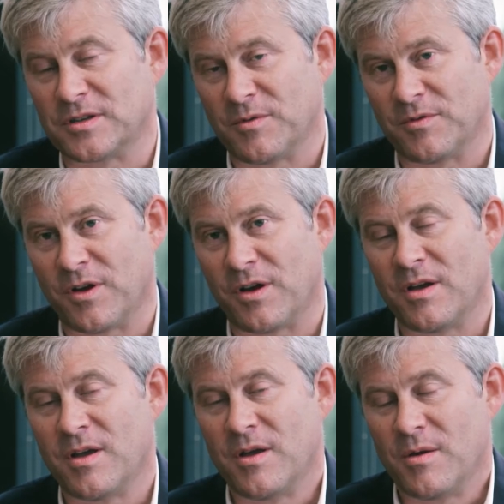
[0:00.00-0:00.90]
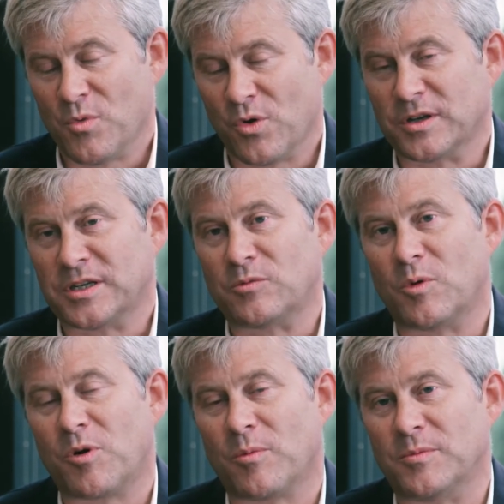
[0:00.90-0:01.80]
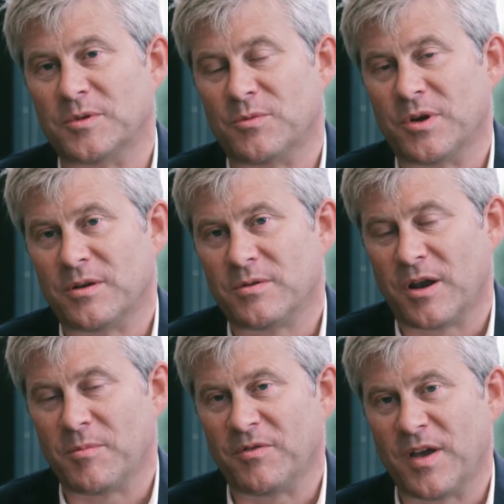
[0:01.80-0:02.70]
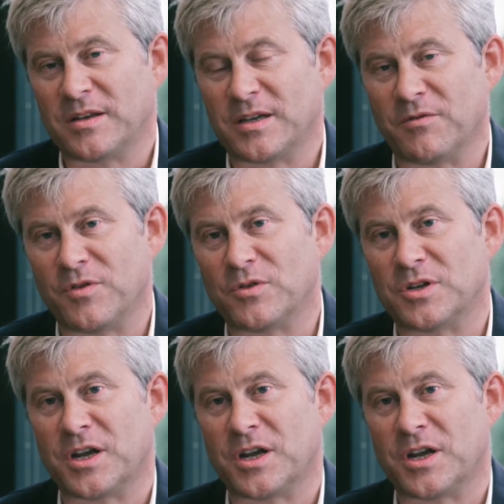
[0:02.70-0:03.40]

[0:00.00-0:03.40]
some of our more considerable problems that we're going to be facing in future